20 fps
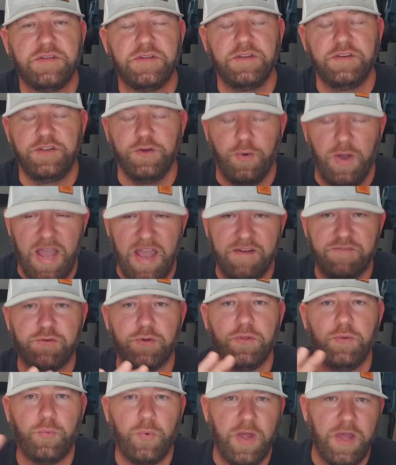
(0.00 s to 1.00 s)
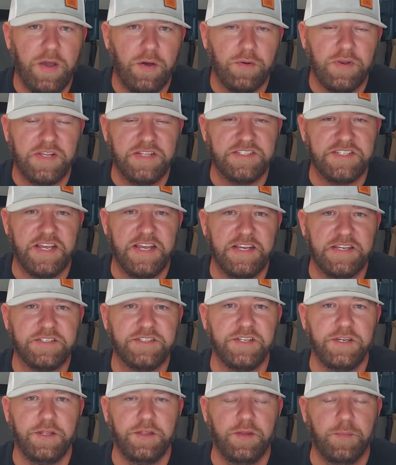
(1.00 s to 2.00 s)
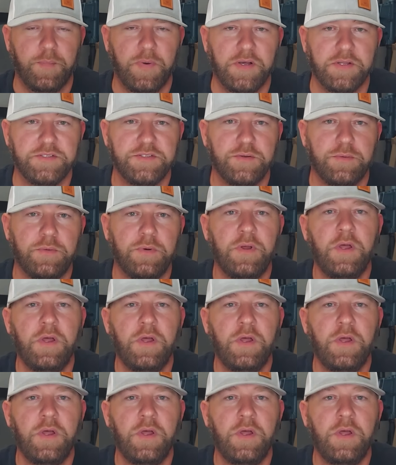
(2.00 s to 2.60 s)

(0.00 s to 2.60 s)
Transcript: until after the round has exited the muzzle.